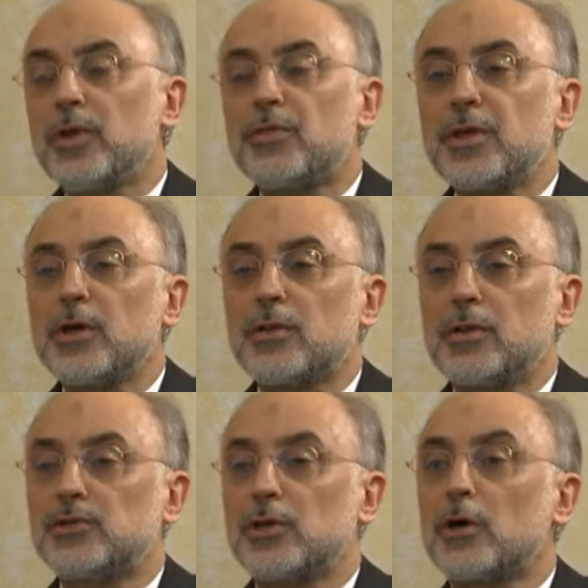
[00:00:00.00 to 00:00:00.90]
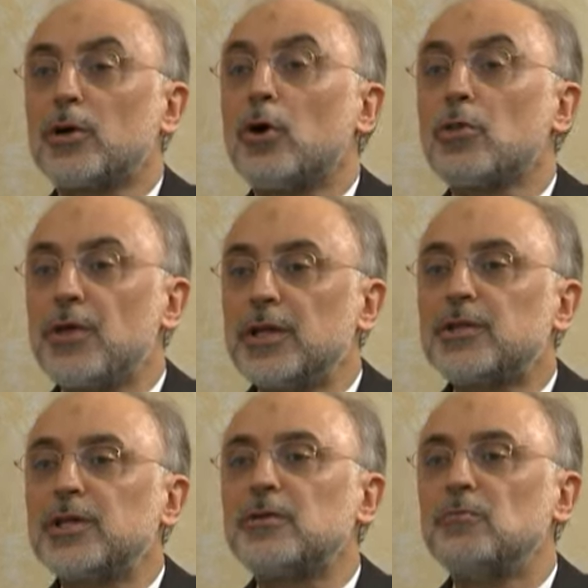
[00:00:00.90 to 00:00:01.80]
we think these are
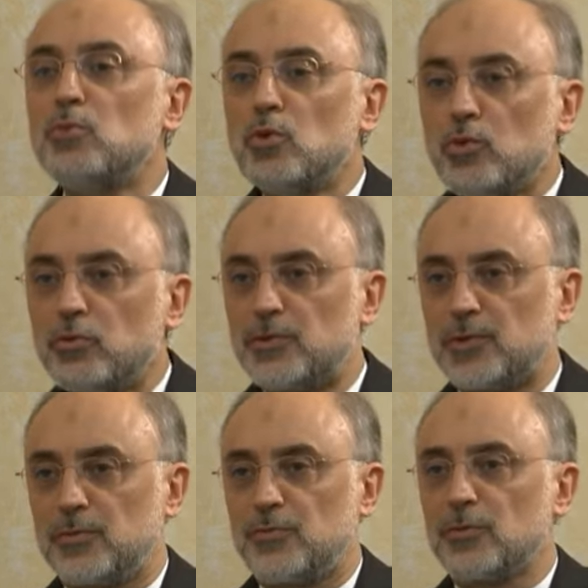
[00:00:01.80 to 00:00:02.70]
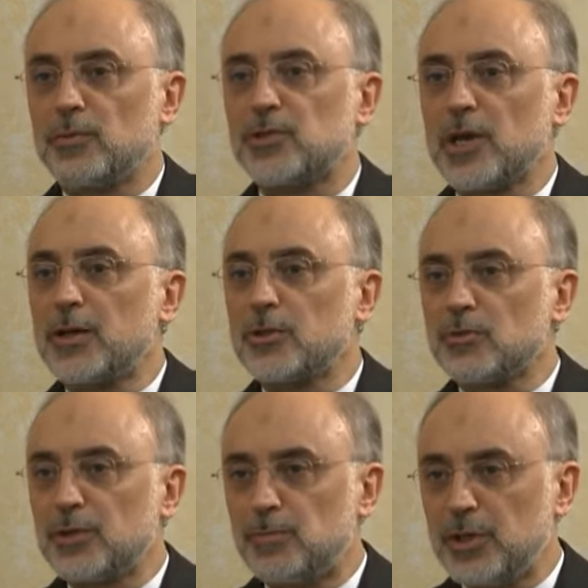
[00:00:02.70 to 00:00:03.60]
authentic moves from the side
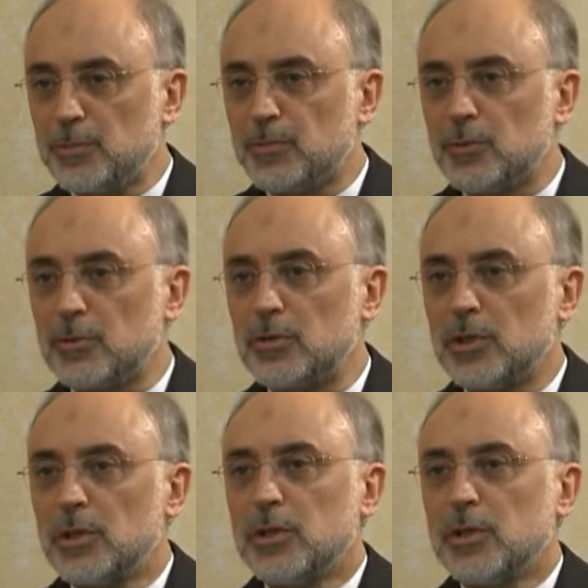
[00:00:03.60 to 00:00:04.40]
of the people,